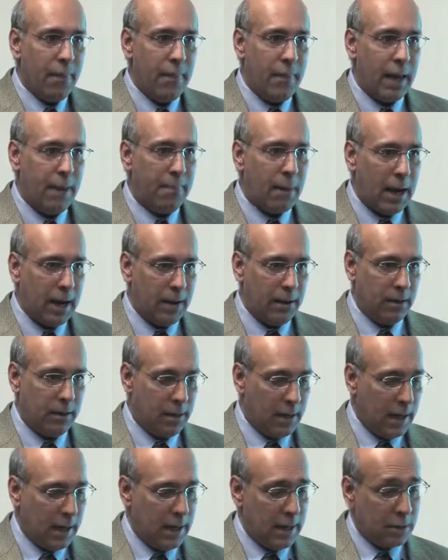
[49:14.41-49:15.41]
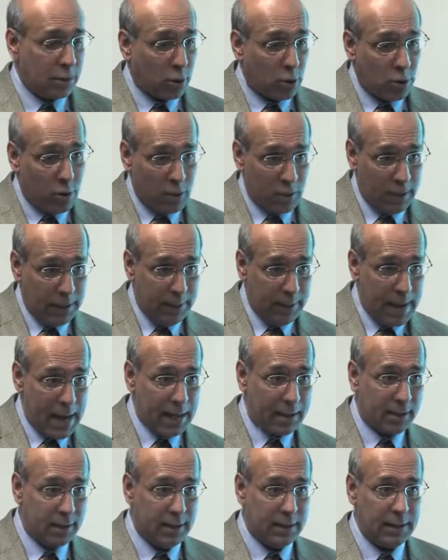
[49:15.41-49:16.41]
they might, in its early
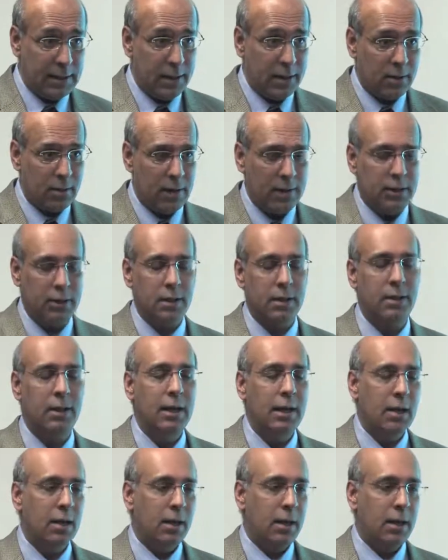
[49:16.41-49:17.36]
macular degeneration,